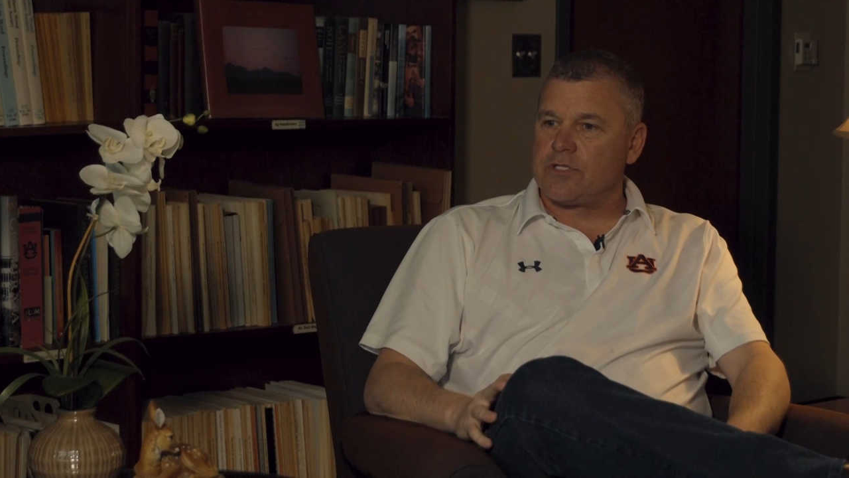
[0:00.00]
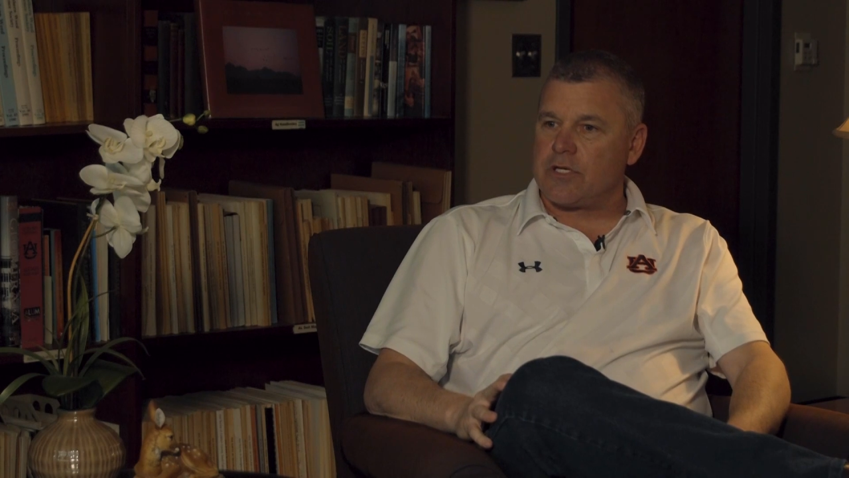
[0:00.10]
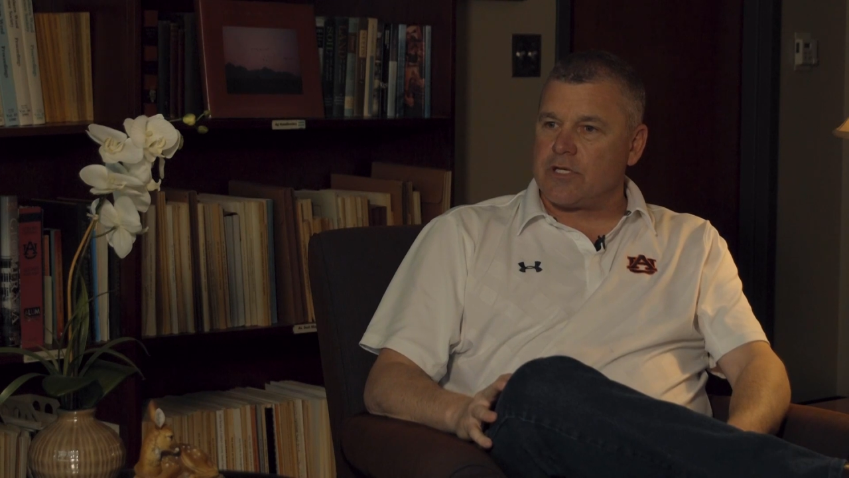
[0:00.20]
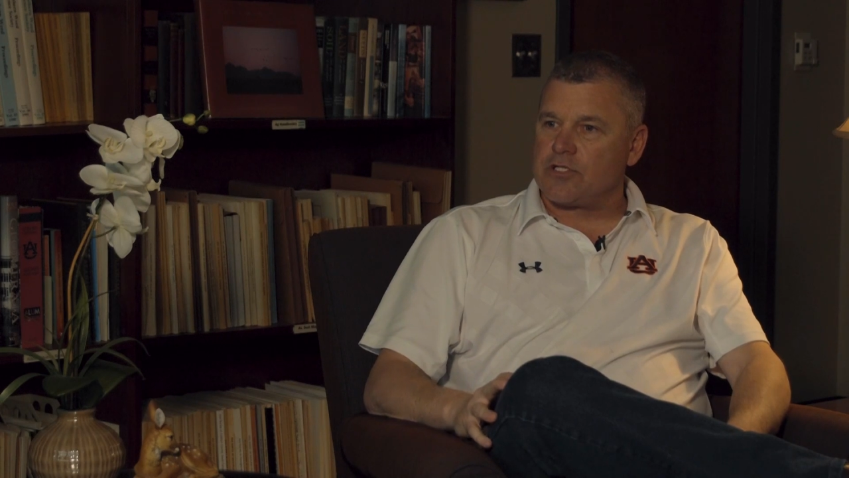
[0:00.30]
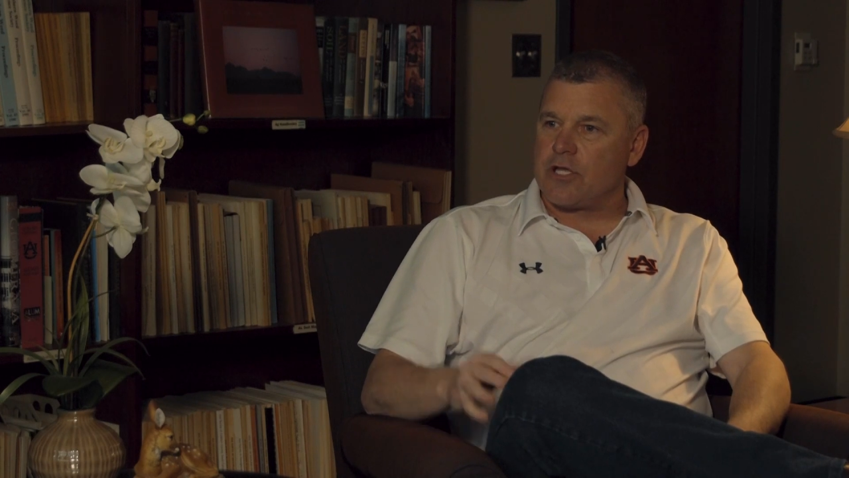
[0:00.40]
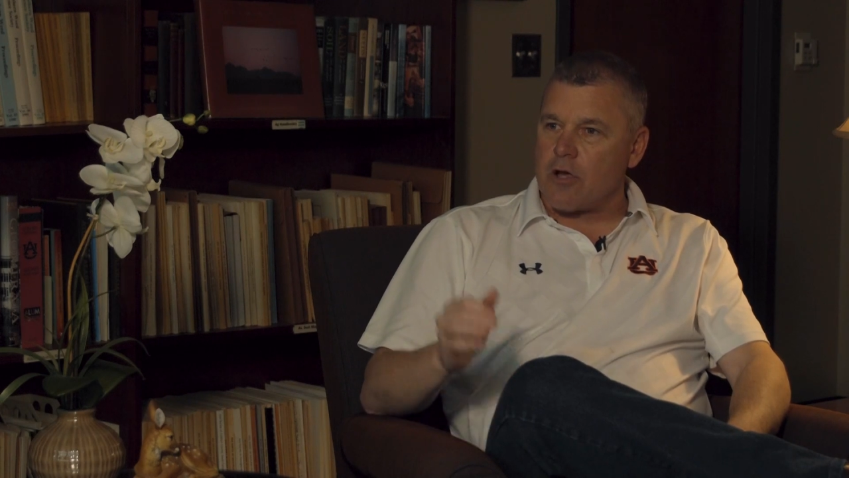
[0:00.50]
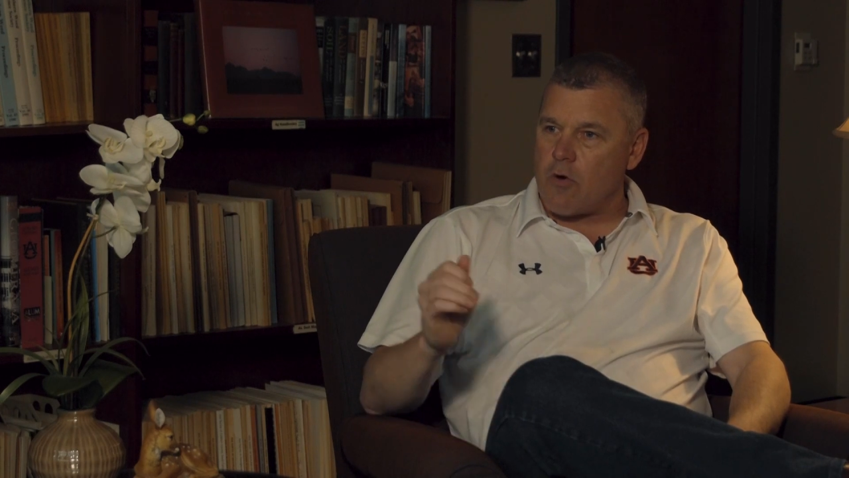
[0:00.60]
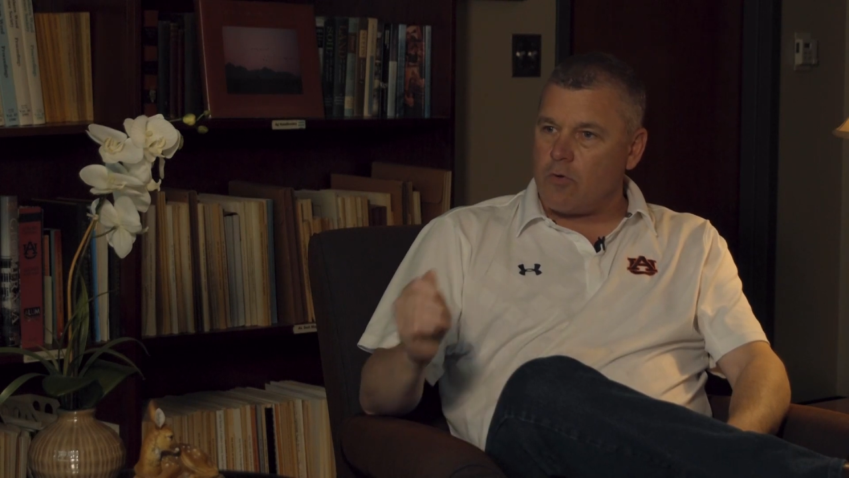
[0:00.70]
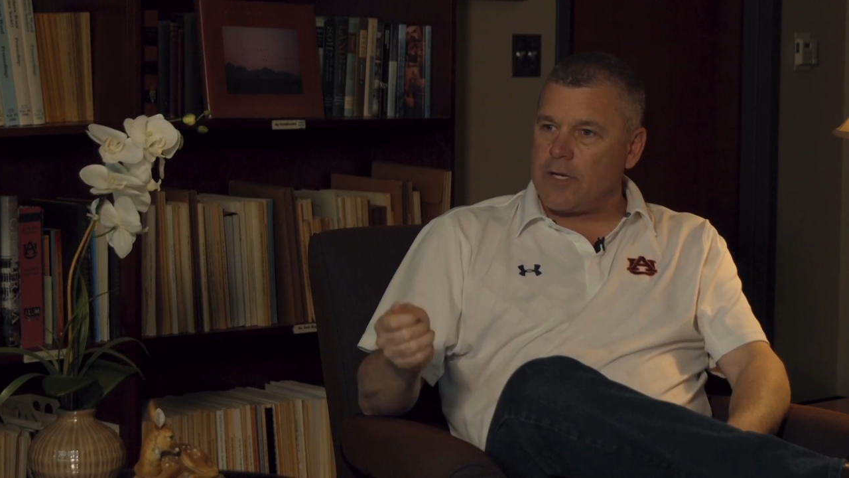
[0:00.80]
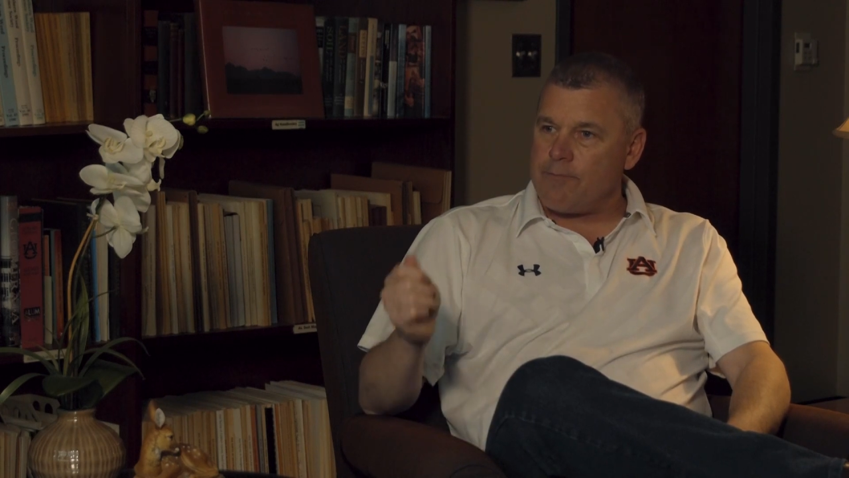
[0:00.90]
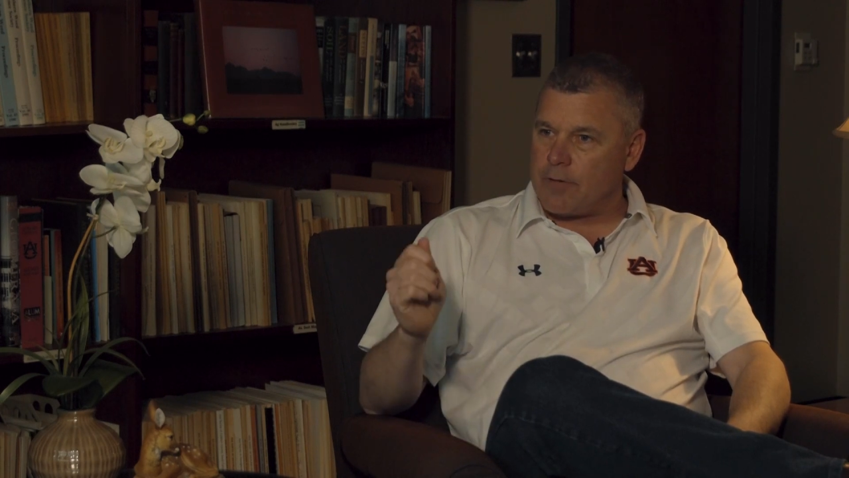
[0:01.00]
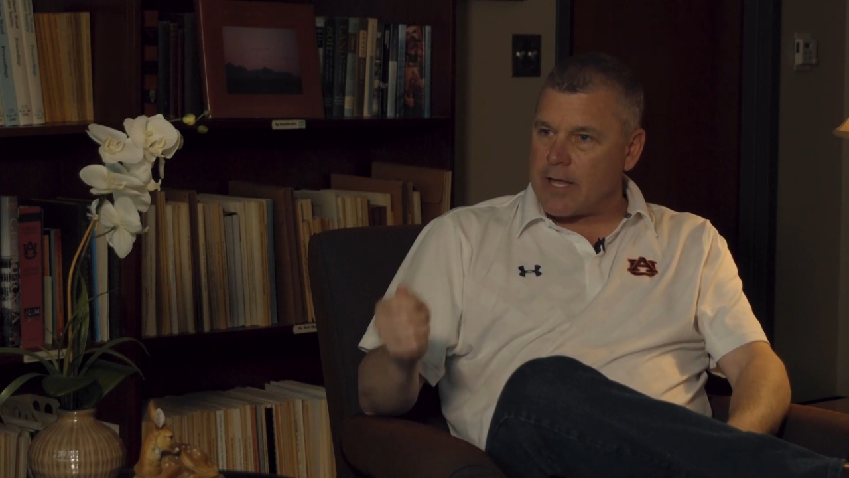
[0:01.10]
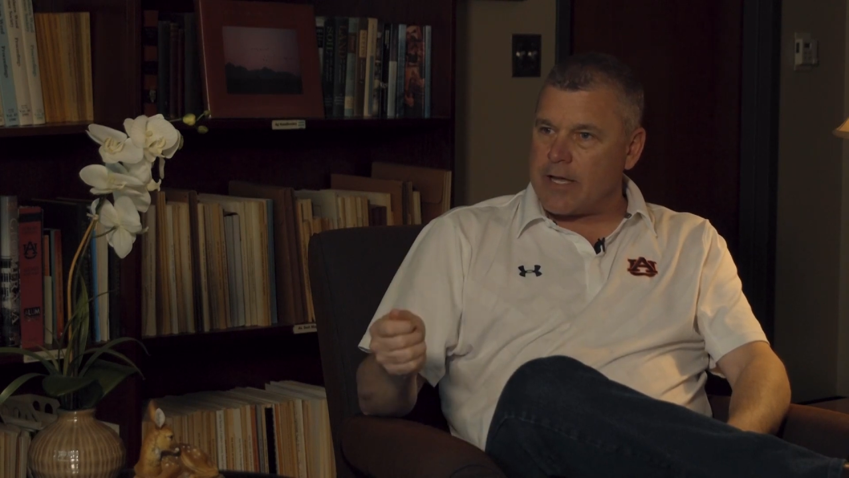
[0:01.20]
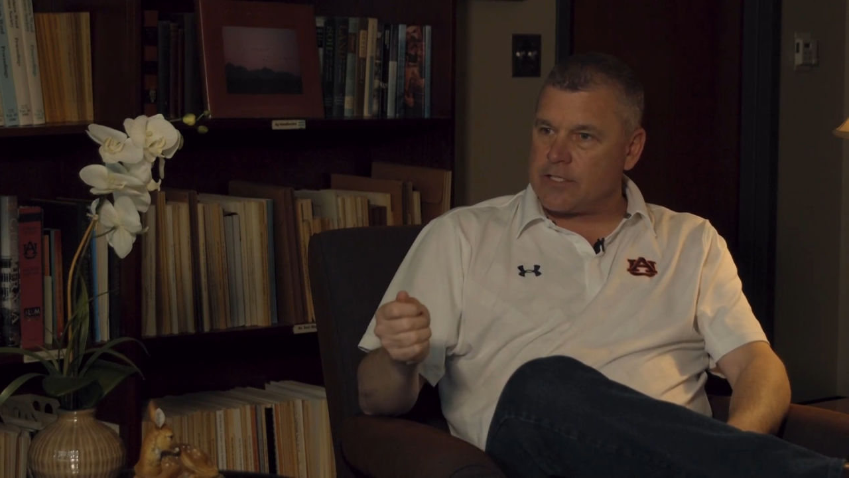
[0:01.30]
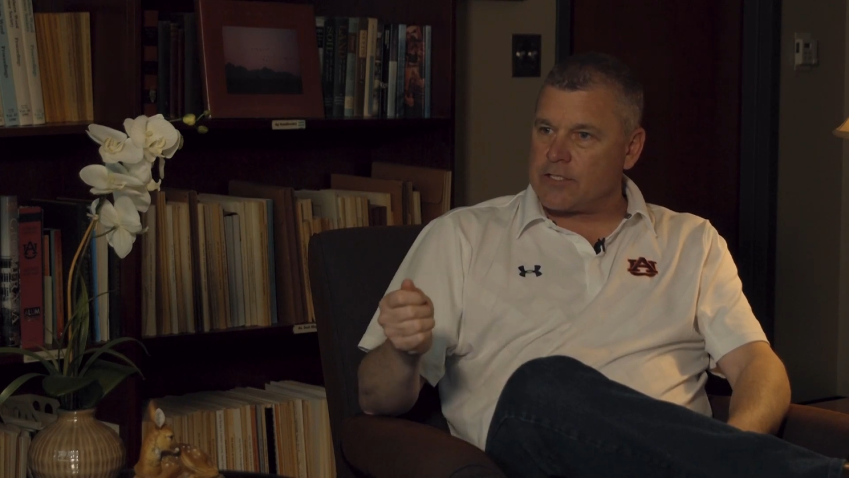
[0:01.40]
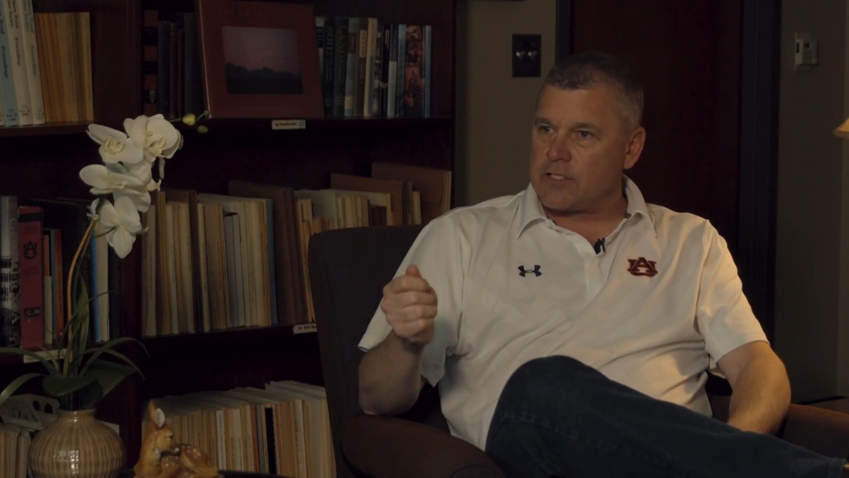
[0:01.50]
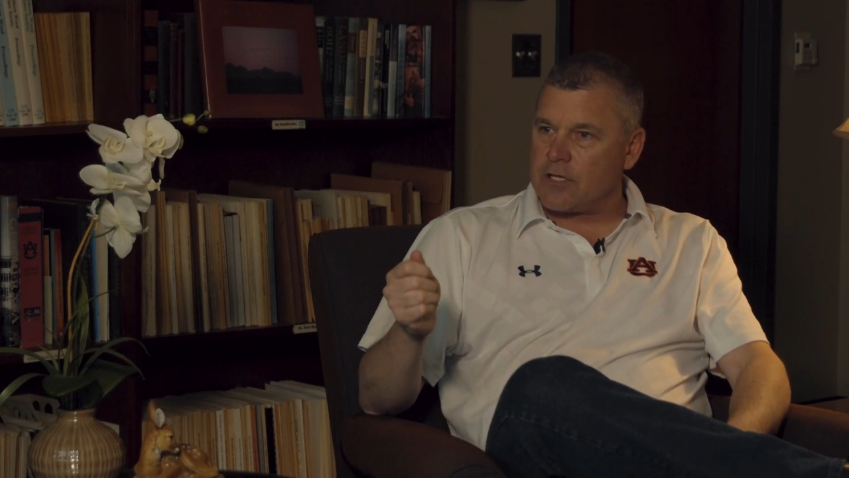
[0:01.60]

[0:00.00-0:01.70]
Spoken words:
is the only place